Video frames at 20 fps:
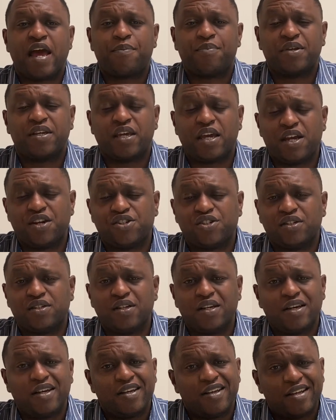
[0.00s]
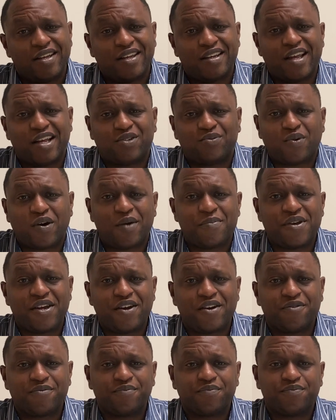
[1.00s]
application. And that's why I'm
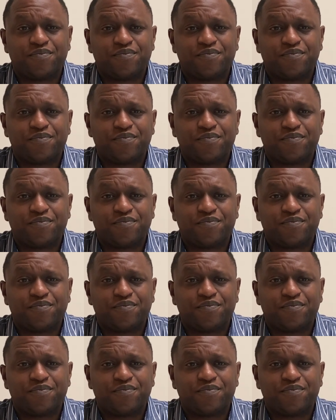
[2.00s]
here.